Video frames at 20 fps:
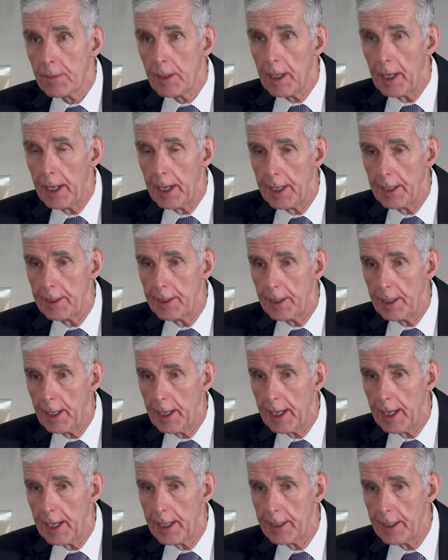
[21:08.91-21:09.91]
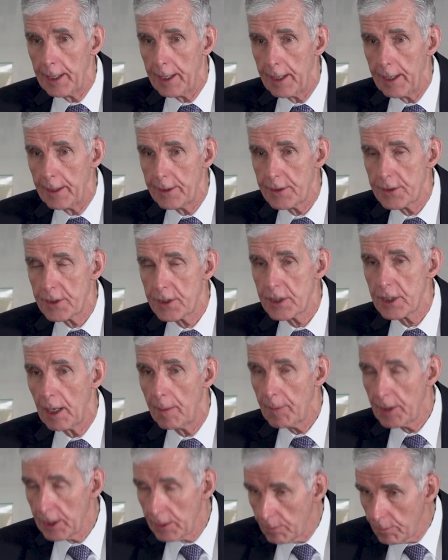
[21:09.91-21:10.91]
and
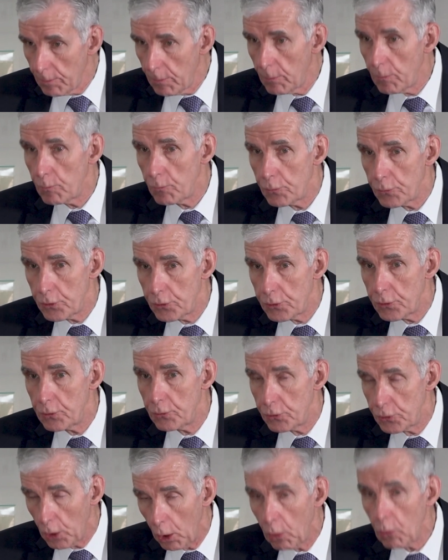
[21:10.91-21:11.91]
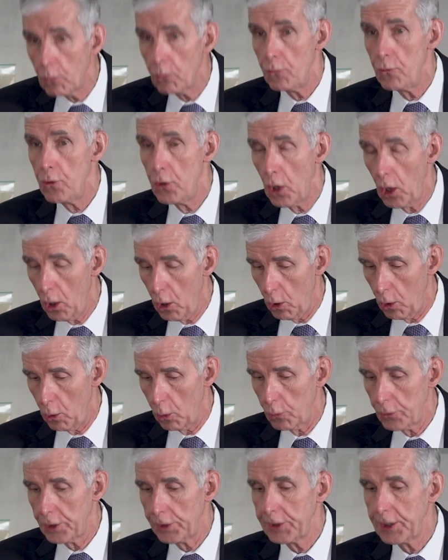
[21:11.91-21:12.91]
some of them don't
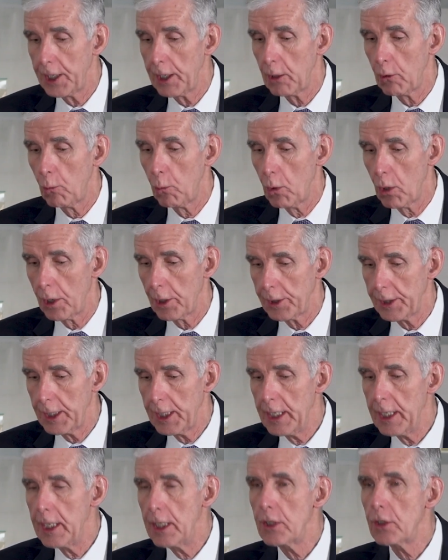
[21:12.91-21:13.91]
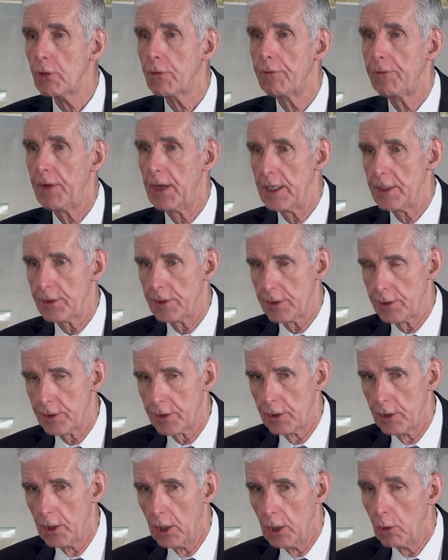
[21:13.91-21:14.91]
know that their work
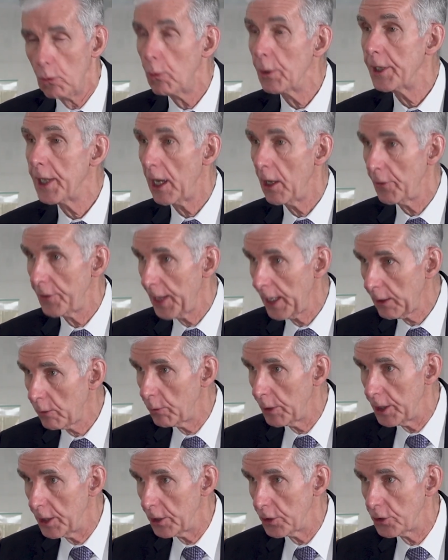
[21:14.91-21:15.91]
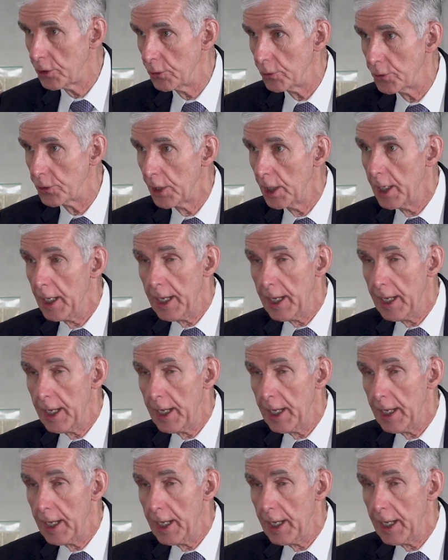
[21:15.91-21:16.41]
interfaces with health equity issues.